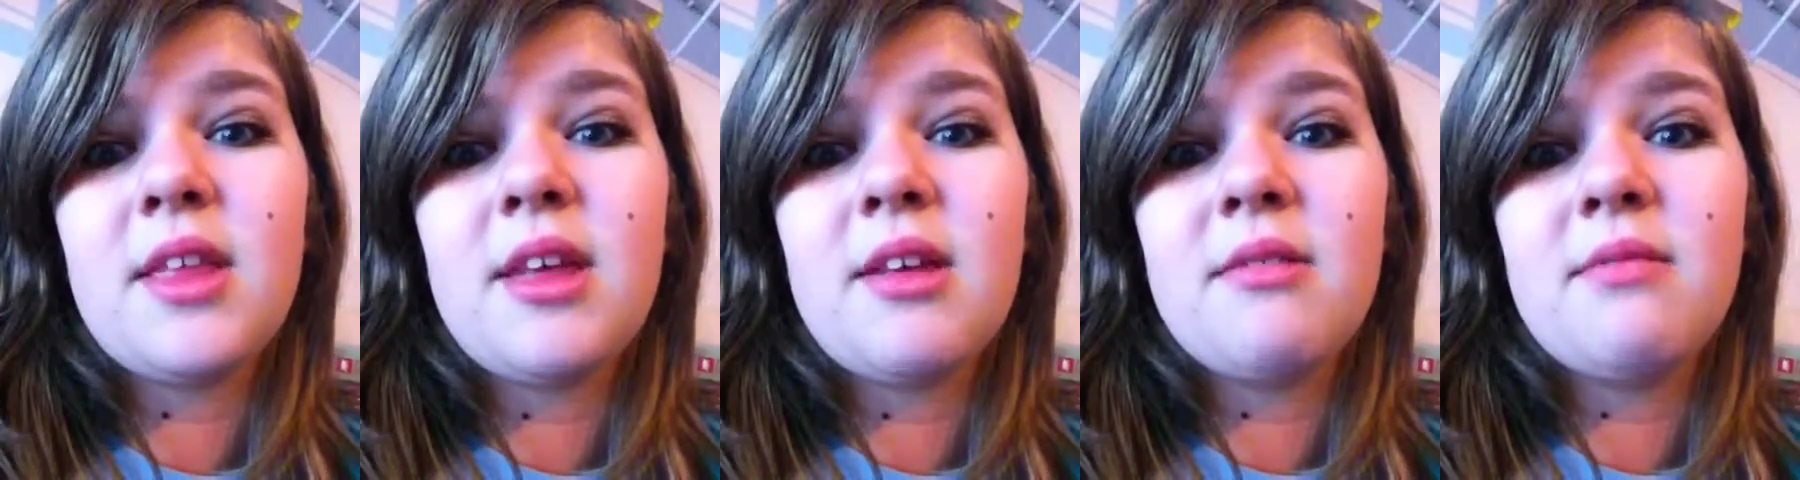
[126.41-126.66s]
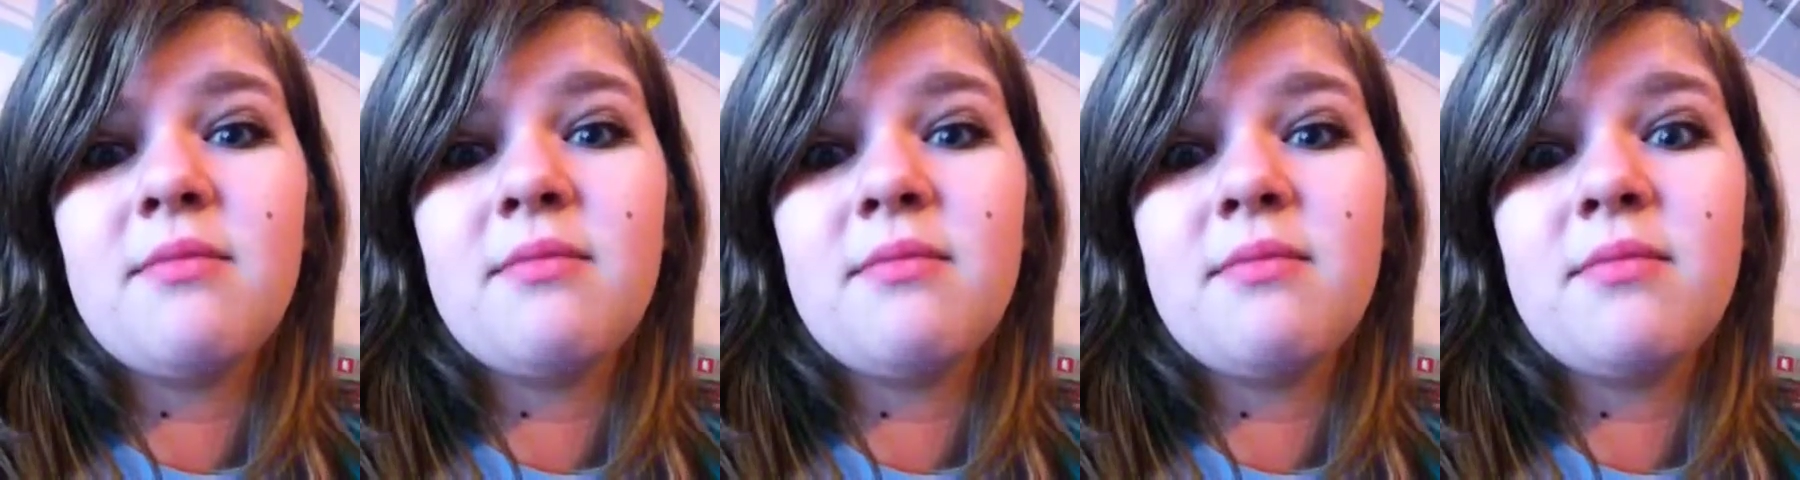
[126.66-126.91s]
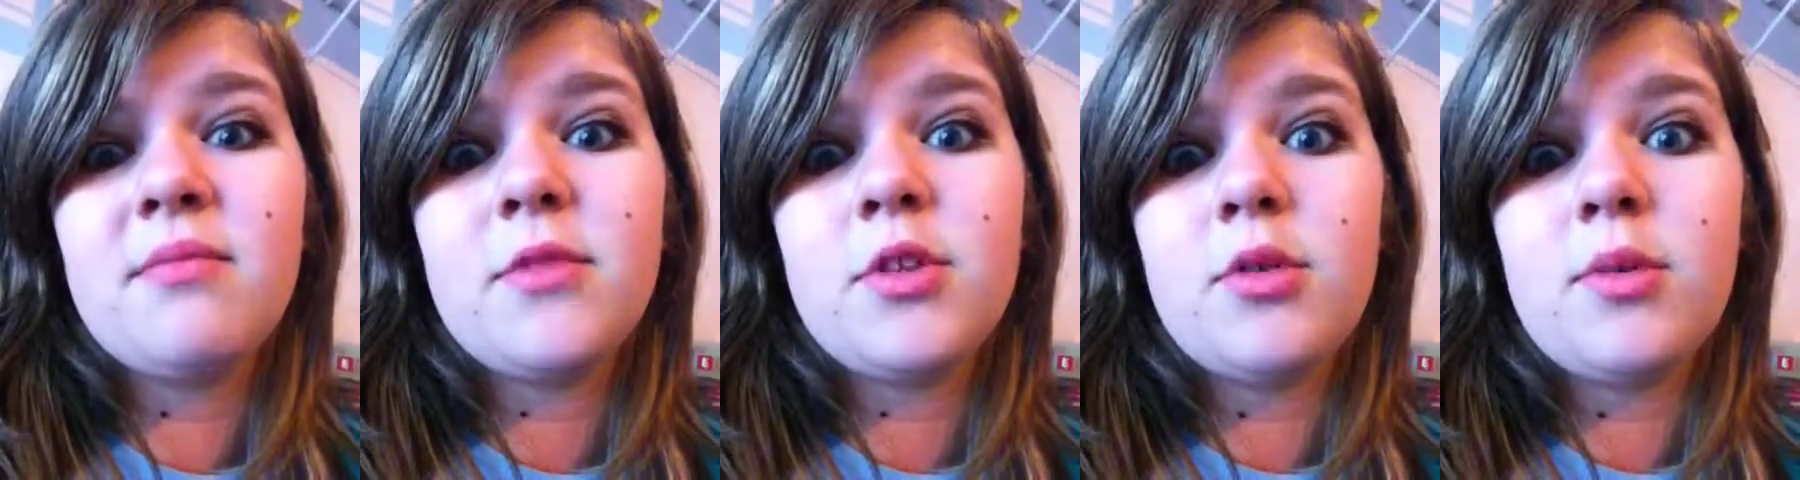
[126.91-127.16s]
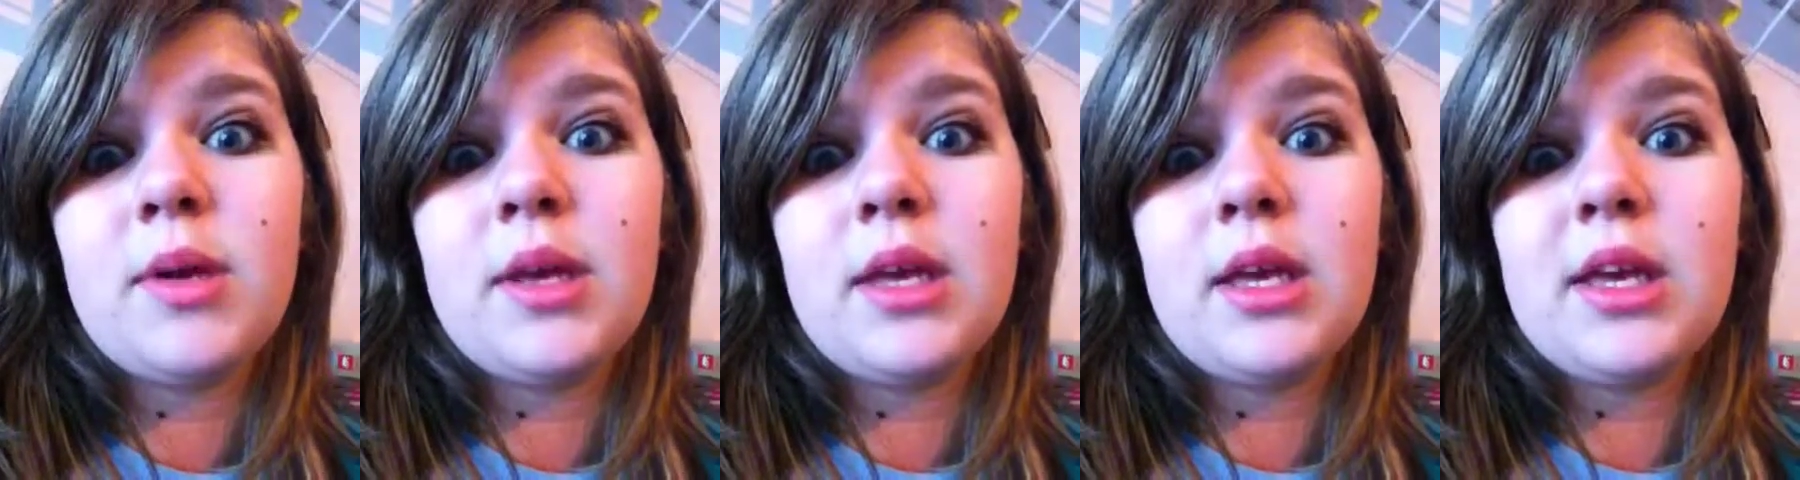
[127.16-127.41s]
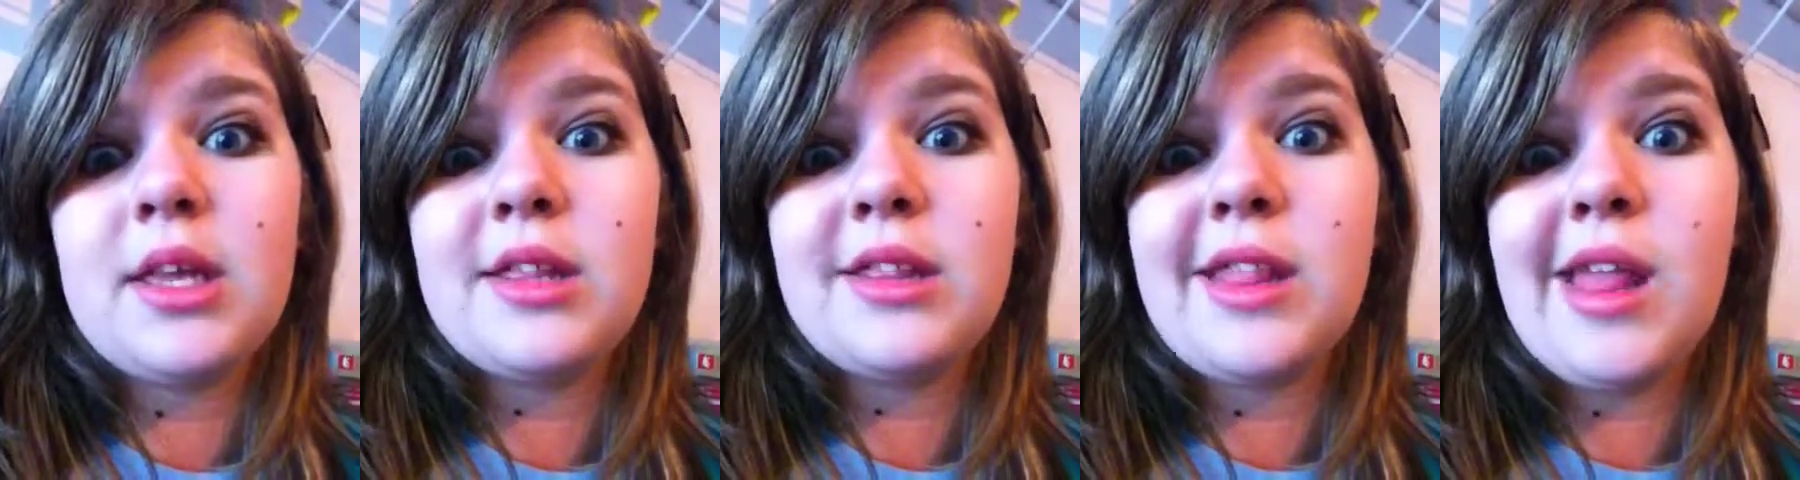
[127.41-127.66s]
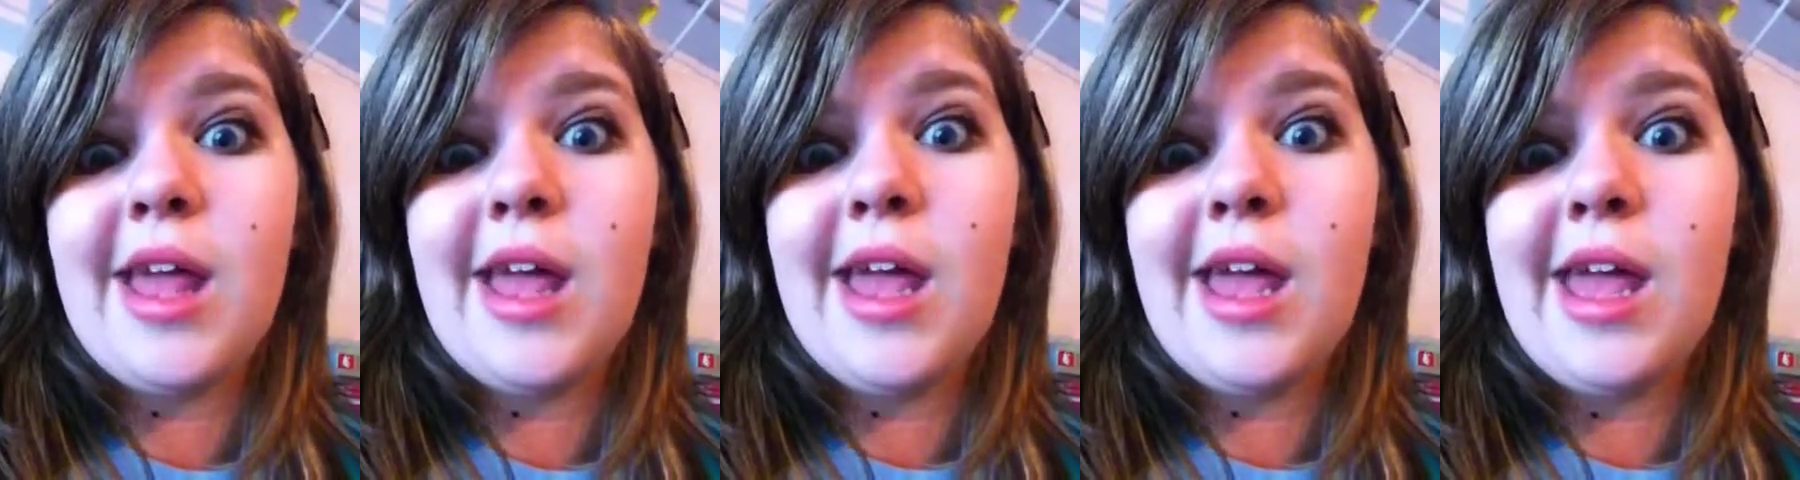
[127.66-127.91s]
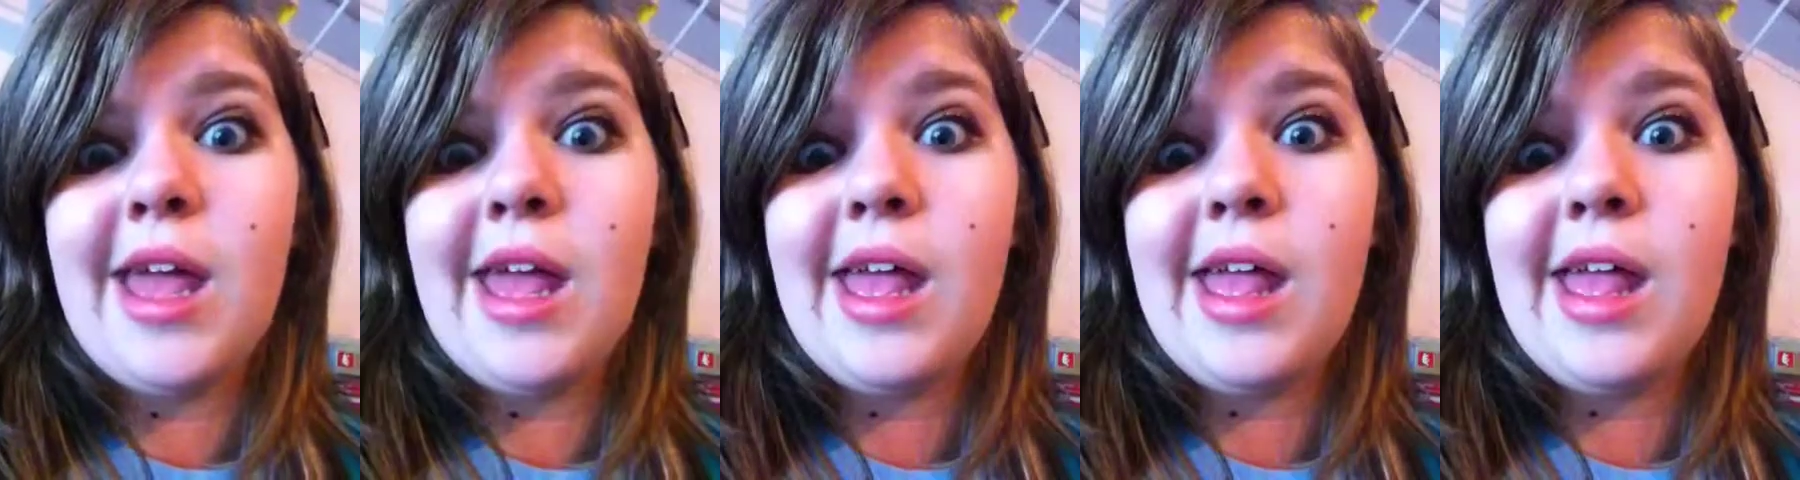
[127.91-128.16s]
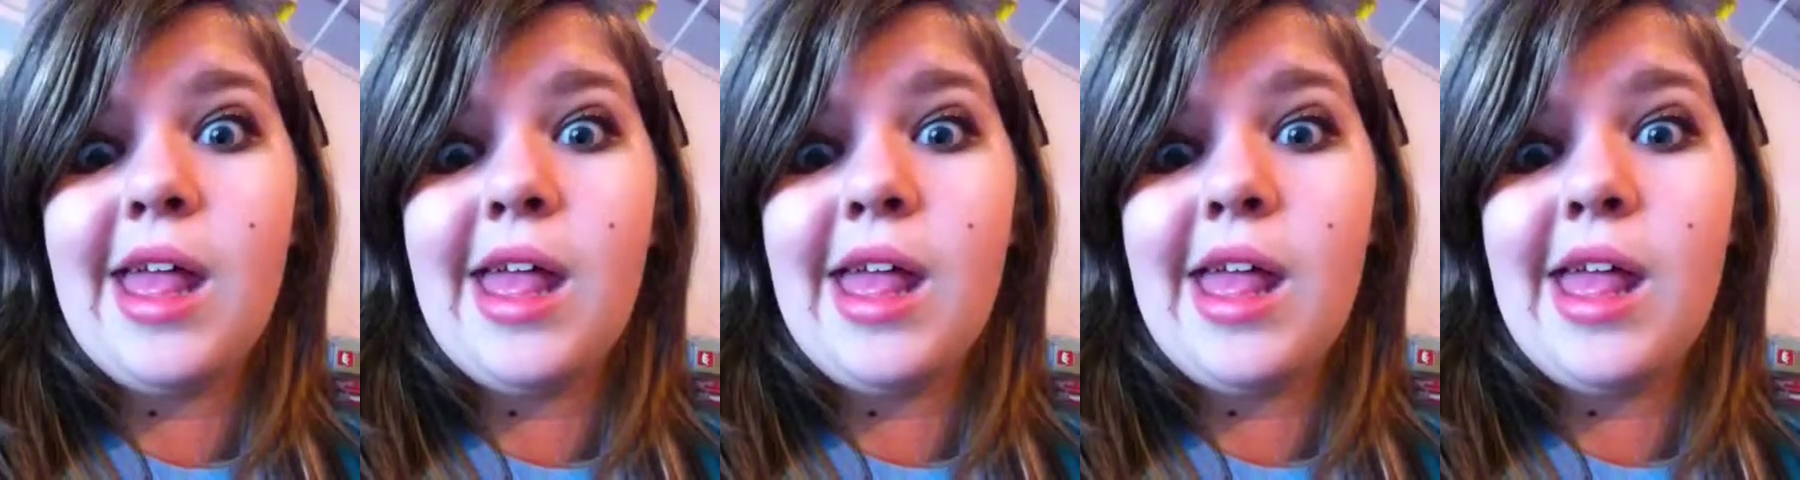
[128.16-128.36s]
them doing that.